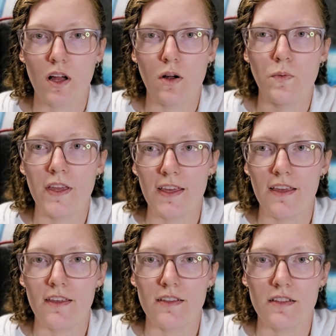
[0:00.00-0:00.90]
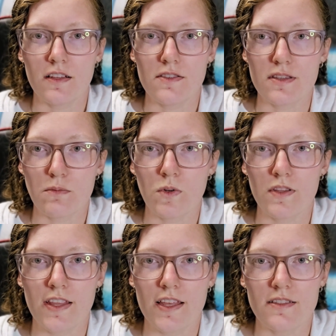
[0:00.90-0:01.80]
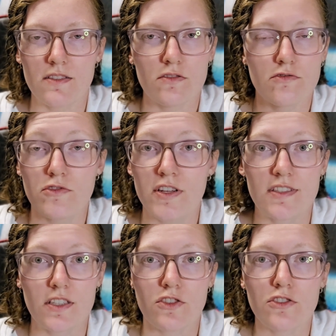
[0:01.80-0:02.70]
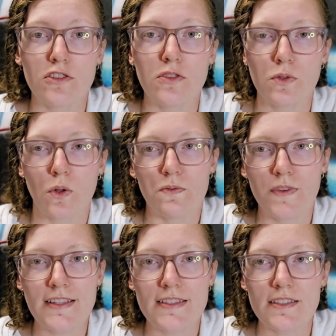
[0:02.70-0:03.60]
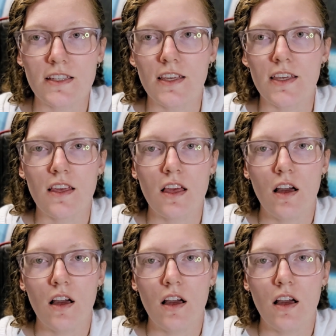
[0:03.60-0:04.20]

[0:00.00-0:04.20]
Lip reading: Are we someone that's dressed in a suit or fancy?